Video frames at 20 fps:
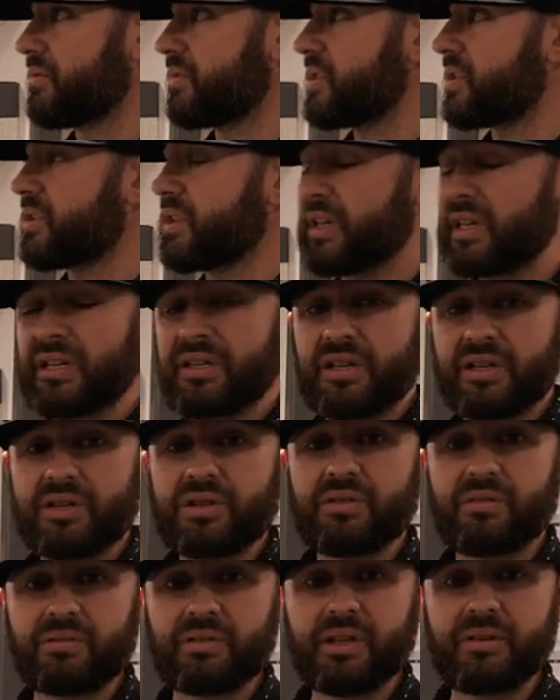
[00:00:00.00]
just that
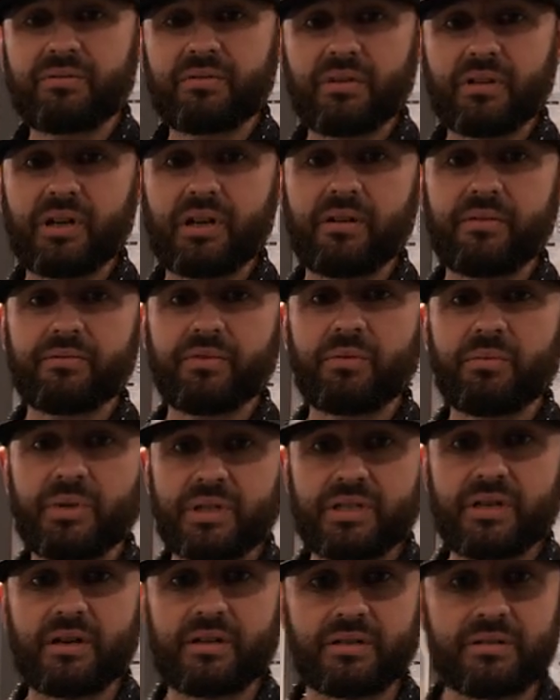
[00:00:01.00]
additional level of comfort we
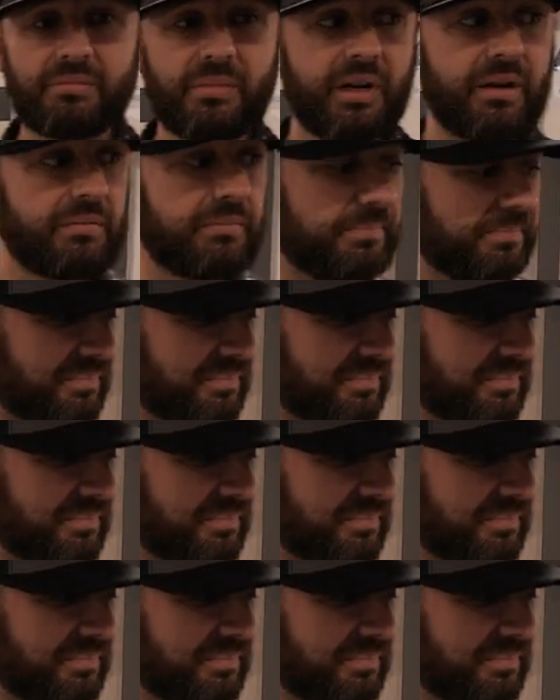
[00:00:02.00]
talked about.